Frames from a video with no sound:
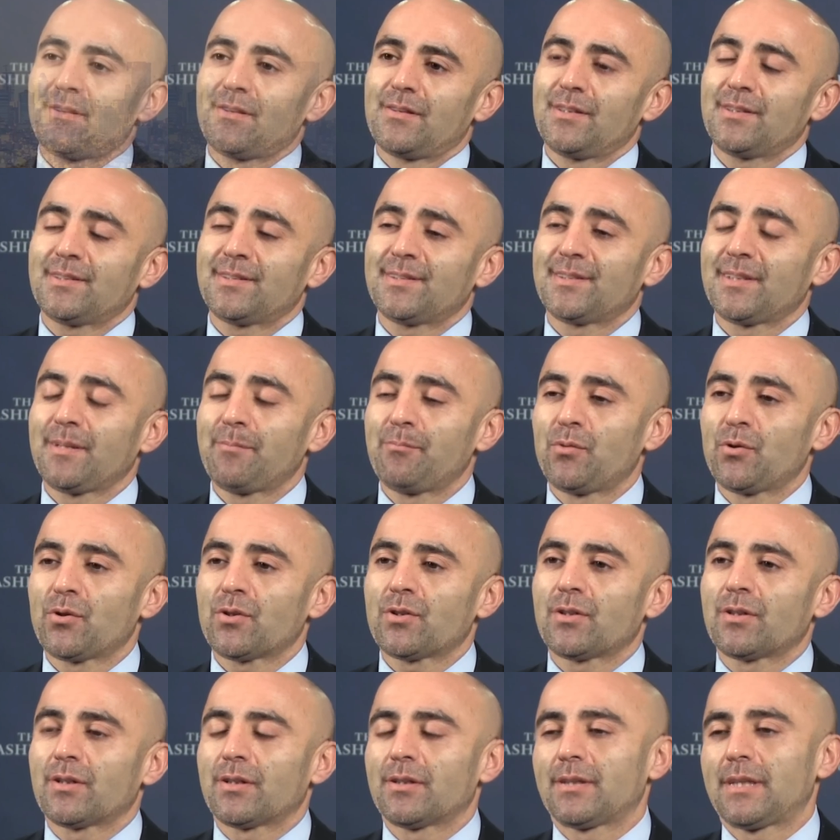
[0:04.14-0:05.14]
This is a
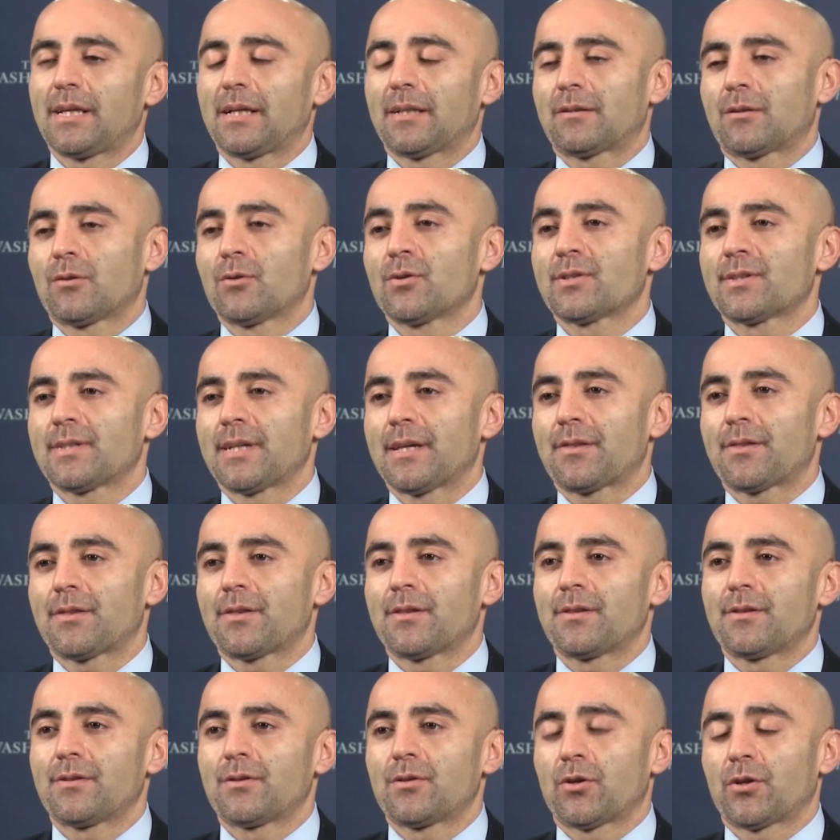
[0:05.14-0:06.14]
book that looks at
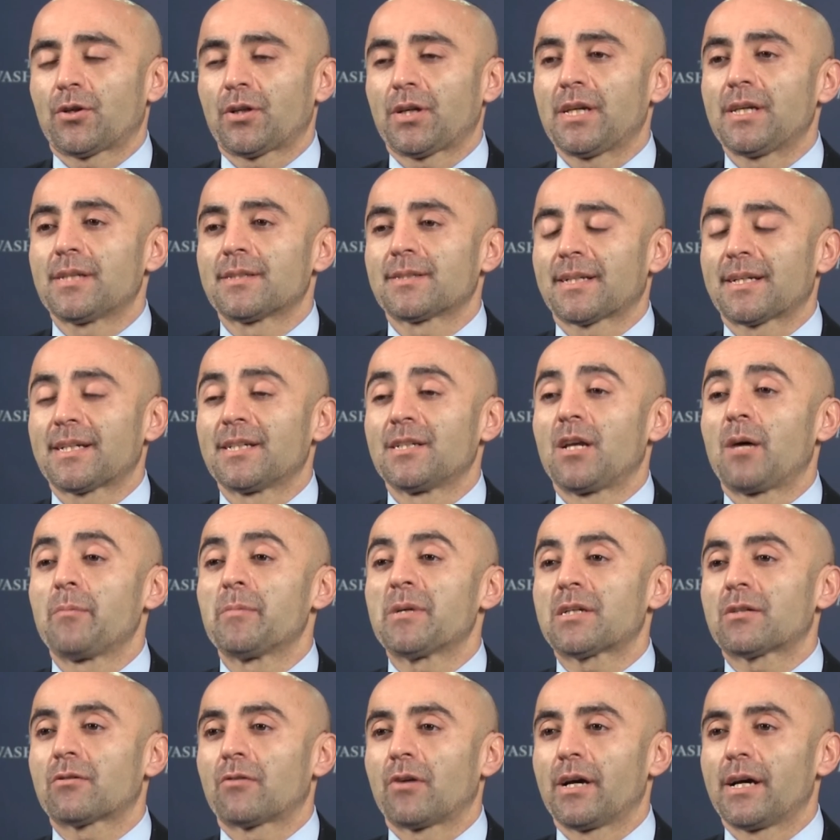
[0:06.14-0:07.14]
Turkey's
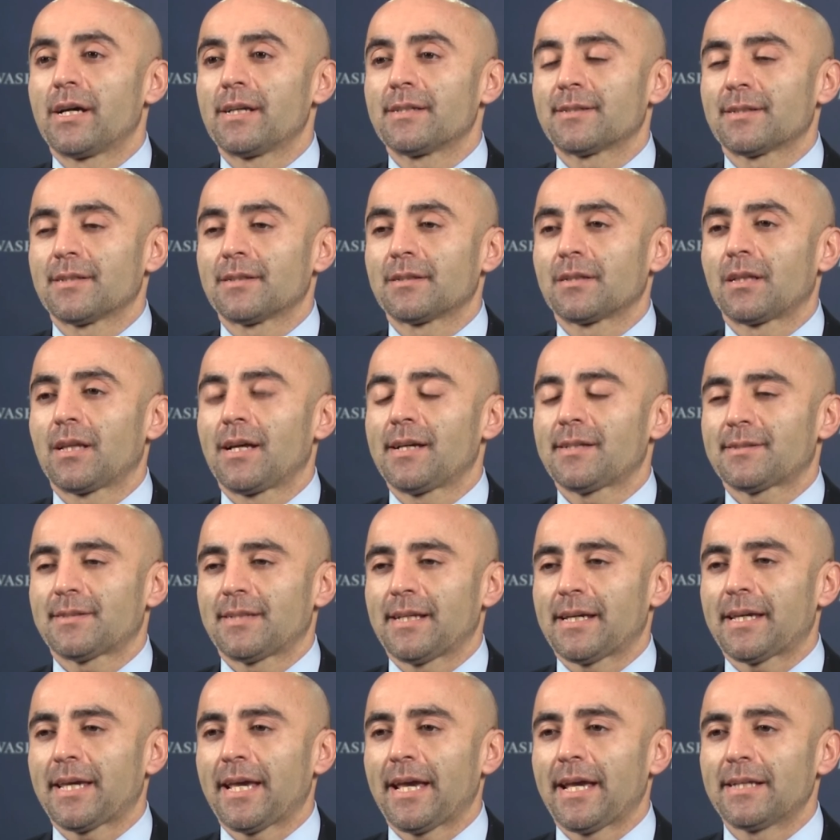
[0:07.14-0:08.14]
economic rise in the last
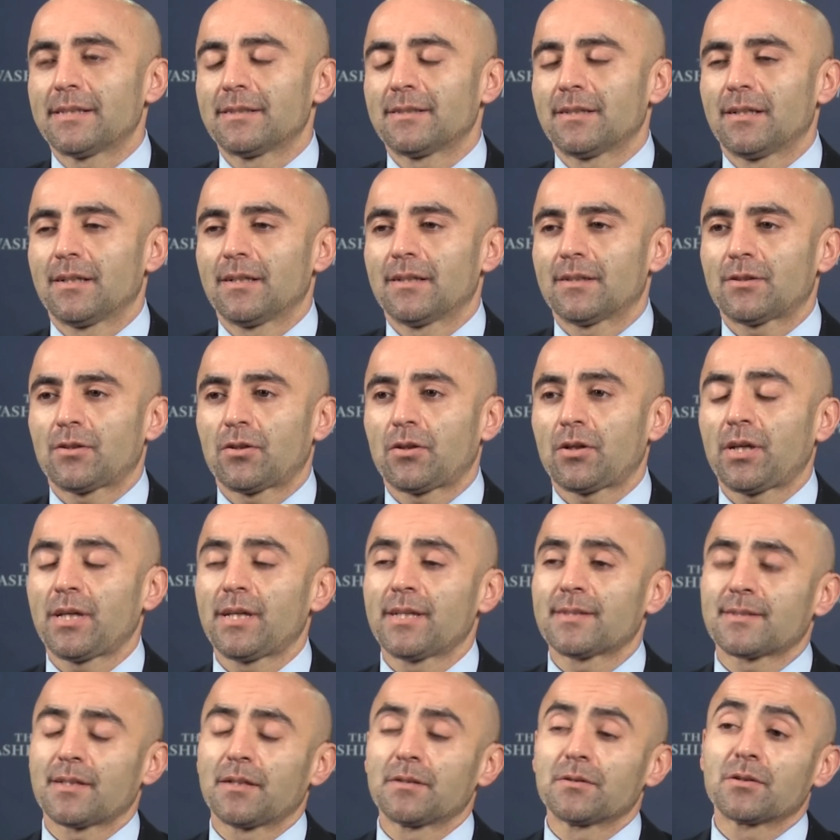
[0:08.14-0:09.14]
decade. Uh, Turkey
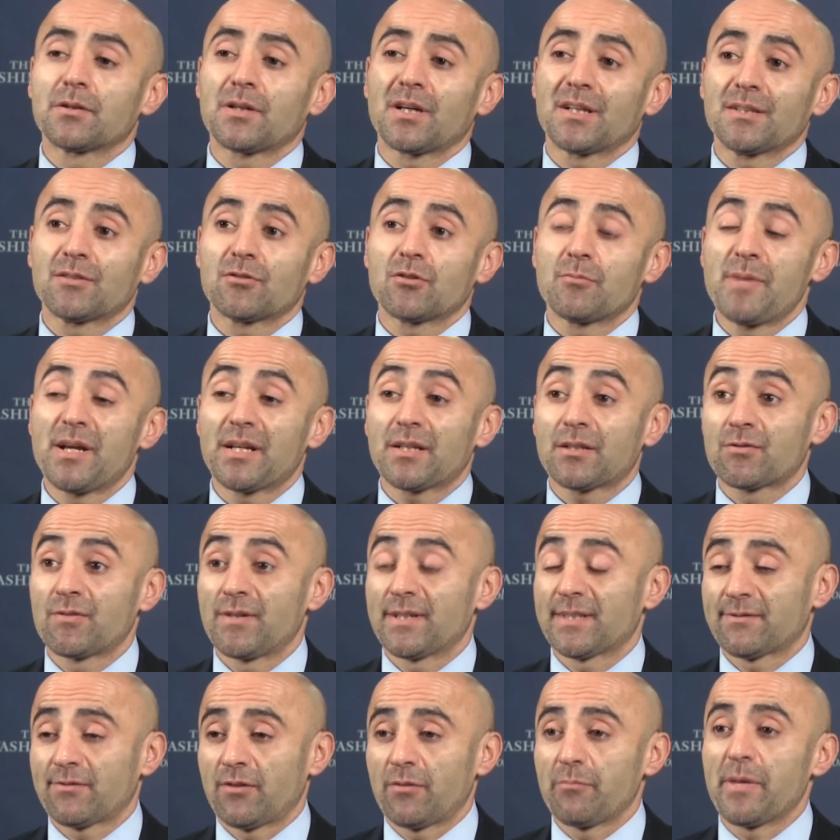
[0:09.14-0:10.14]
has undergone a dramatic
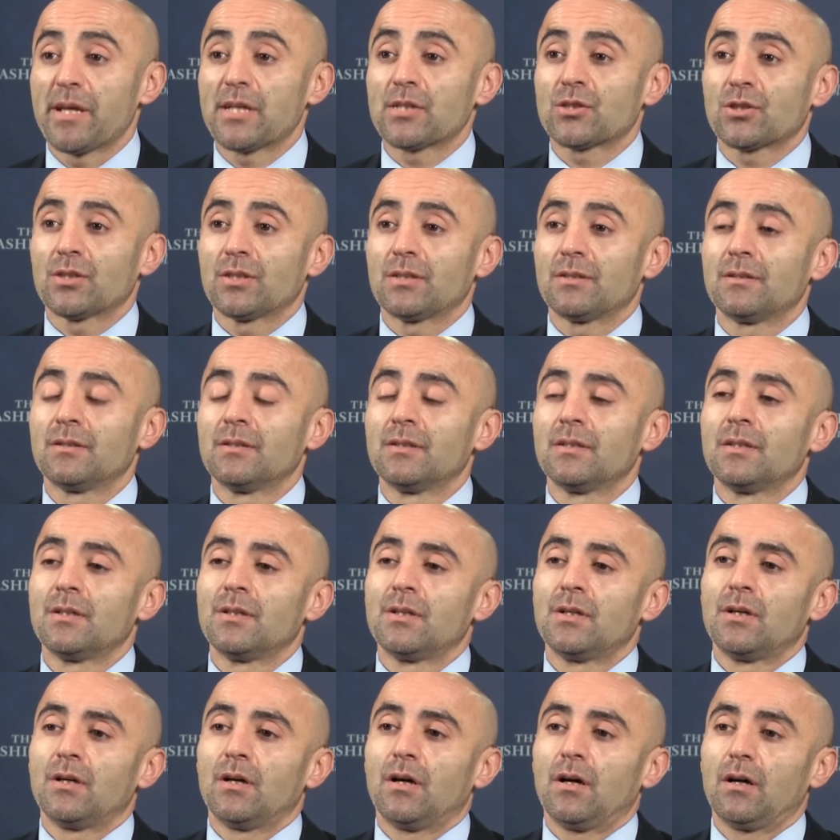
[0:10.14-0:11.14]
transformation,
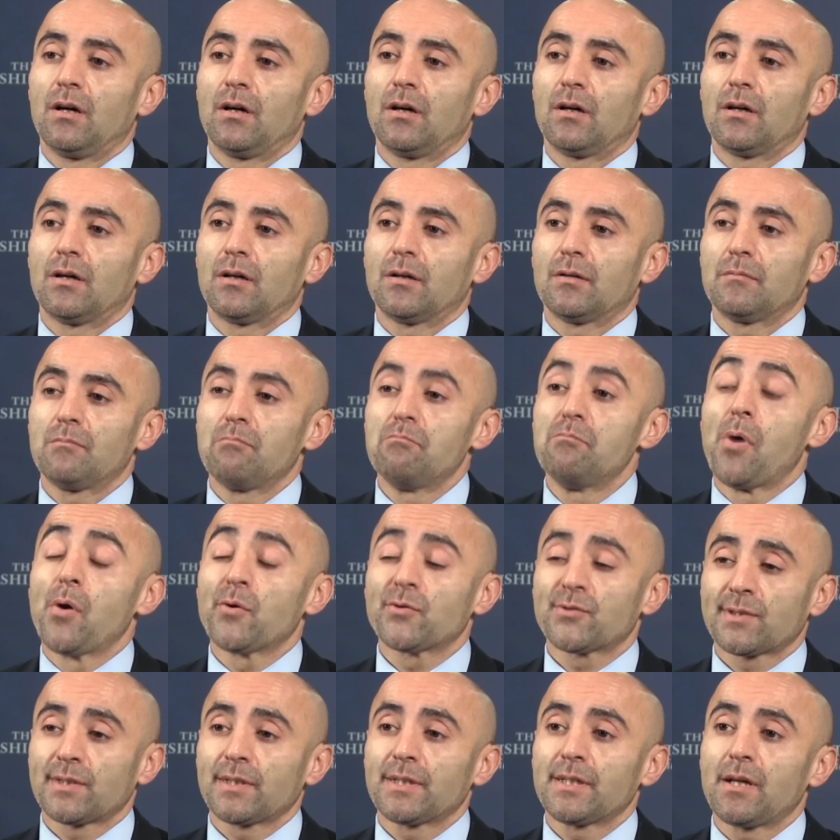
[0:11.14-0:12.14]
uh,
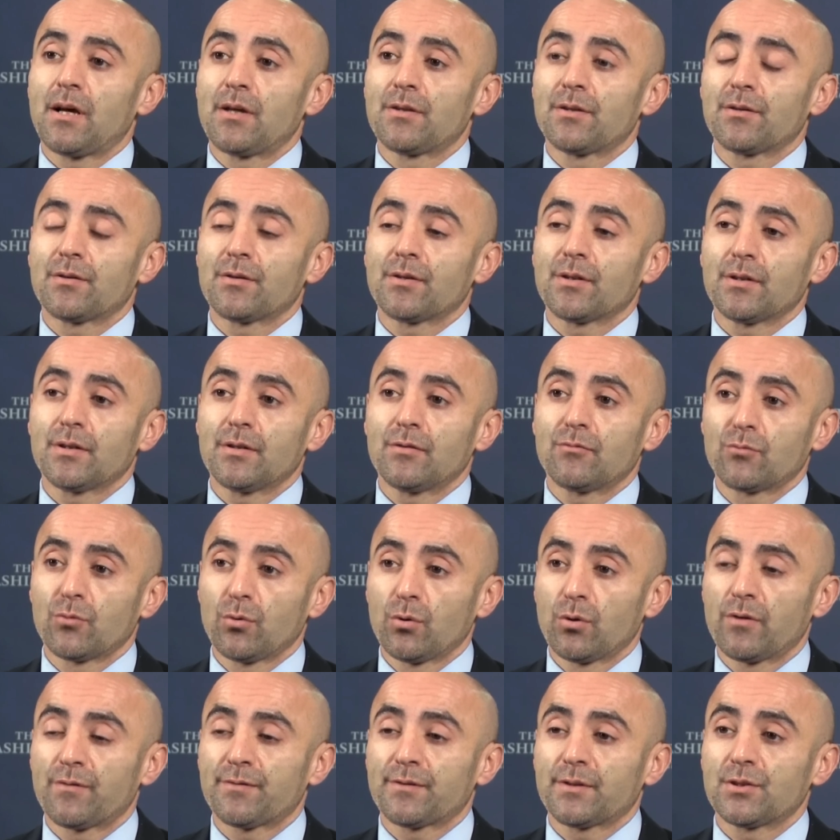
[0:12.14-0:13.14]
mostly under the
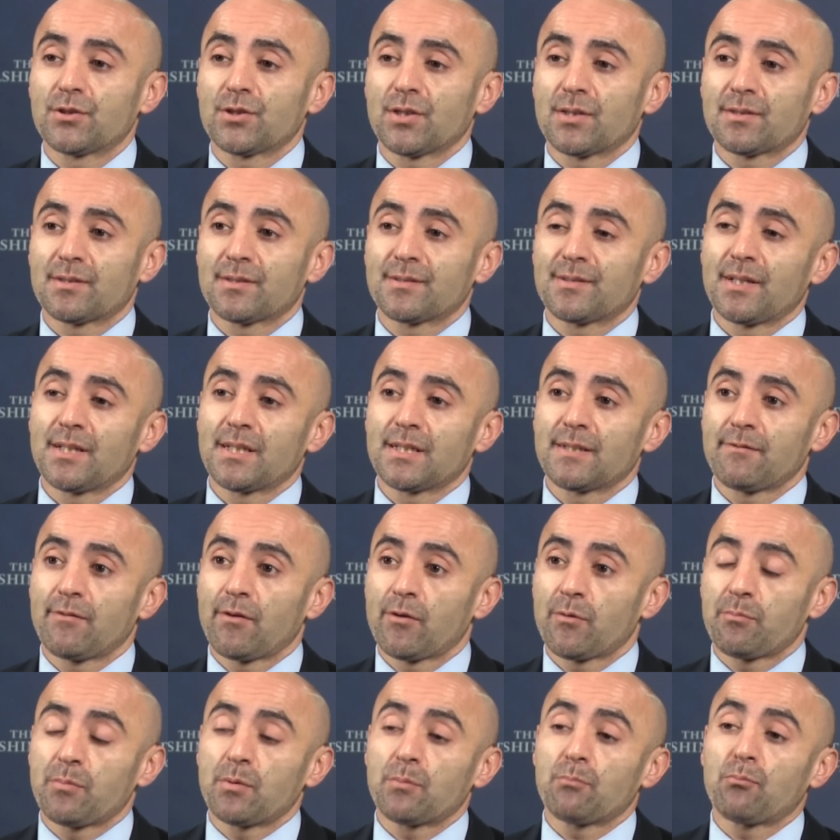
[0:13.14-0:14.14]
rule of the Justice and
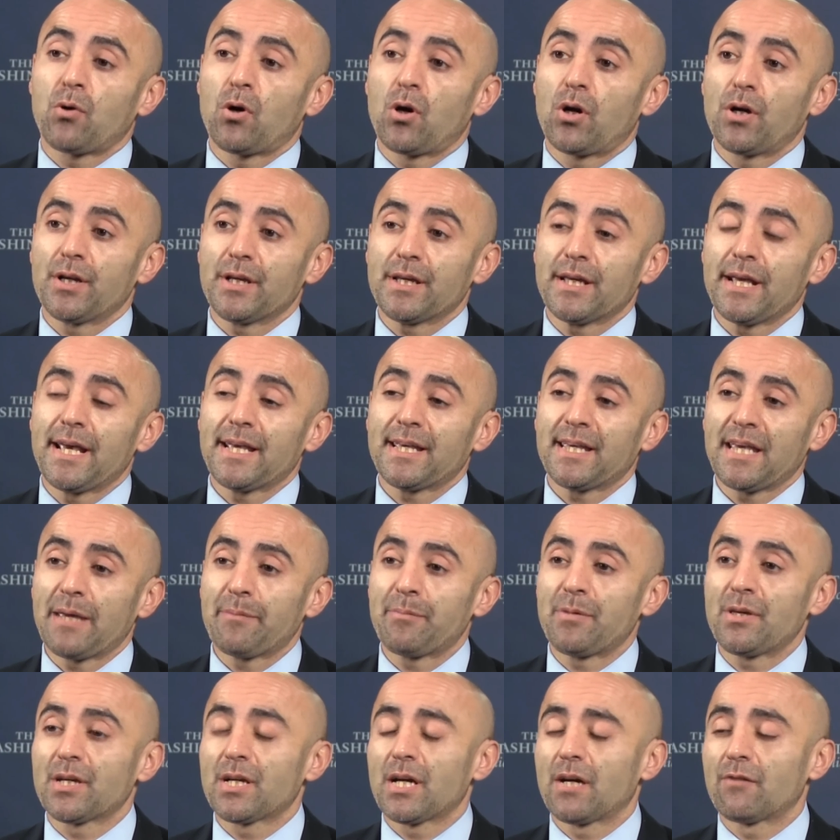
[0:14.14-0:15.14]
Development Party, A K
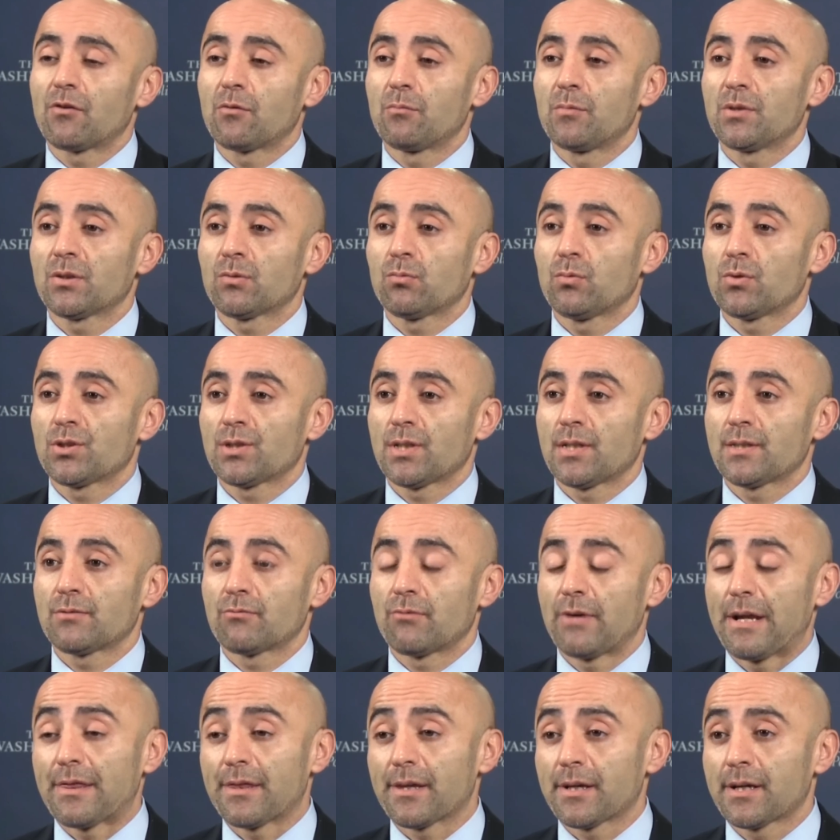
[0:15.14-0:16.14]
P government, which has
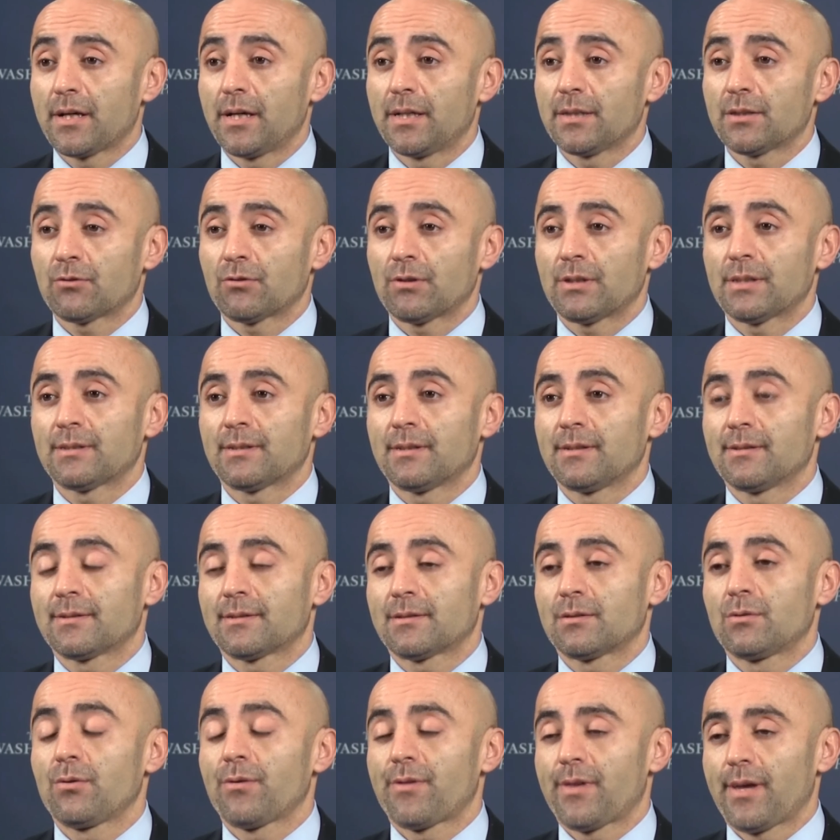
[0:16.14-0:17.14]
run the country since
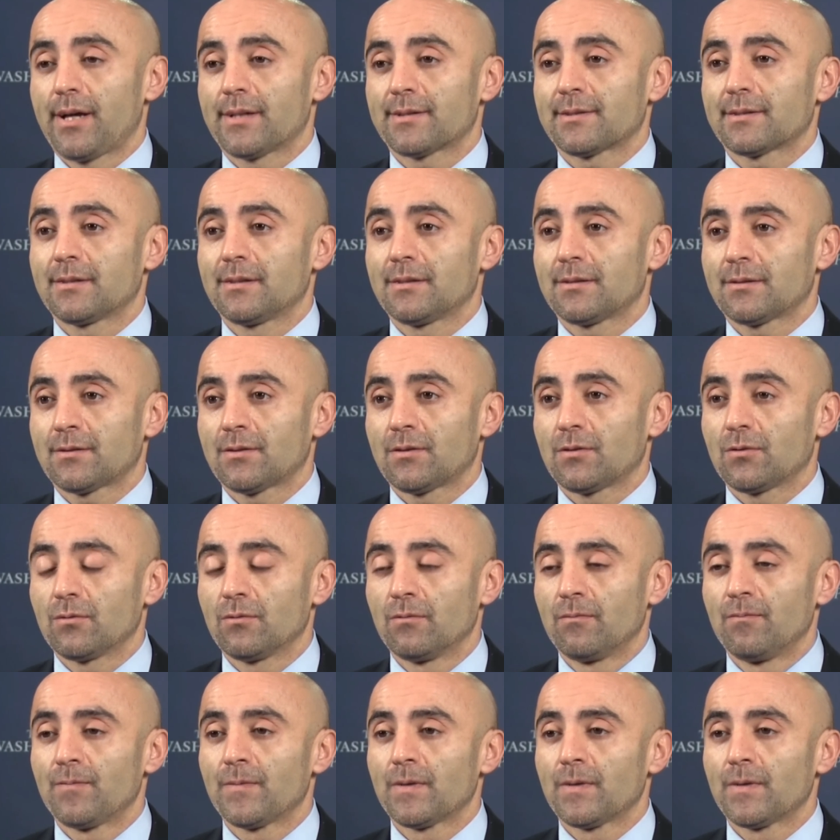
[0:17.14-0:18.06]
two thousand two.